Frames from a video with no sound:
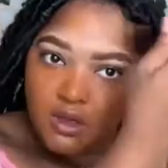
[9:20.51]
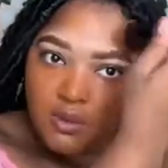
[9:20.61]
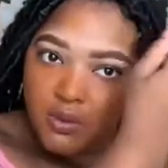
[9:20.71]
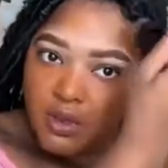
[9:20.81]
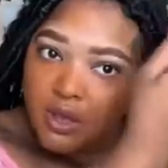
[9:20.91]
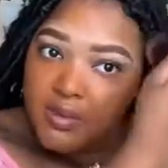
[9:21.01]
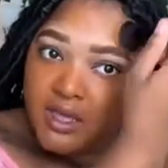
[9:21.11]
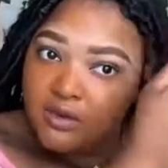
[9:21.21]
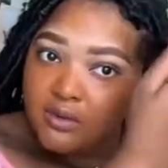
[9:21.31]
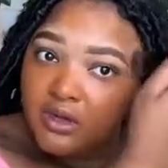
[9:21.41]
We gonna make
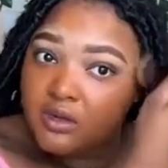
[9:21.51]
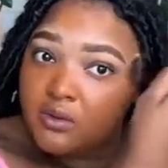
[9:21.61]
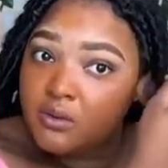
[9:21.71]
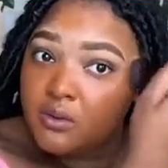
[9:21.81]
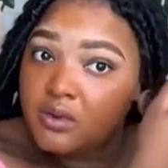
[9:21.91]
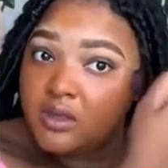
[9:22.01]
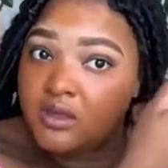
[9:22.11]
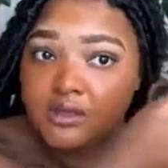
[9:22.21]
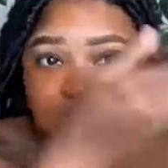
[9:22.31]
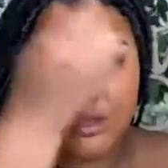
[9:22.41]
it do what it do,
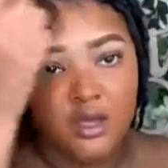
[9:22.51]
cause